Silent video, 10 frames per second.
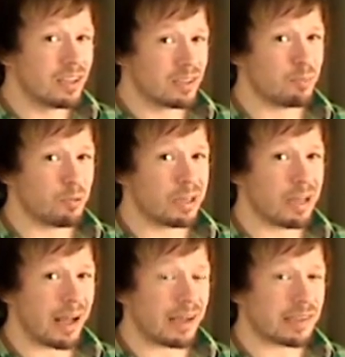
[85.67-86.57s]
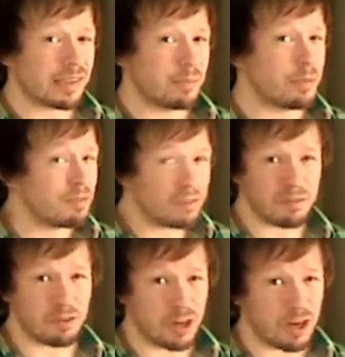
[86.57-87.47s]
It's pretty awesome, even
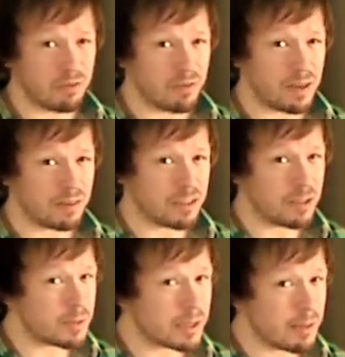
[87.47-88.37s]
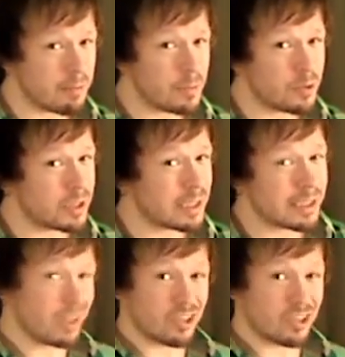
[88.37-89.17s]
if you're not a fan of dubstep music.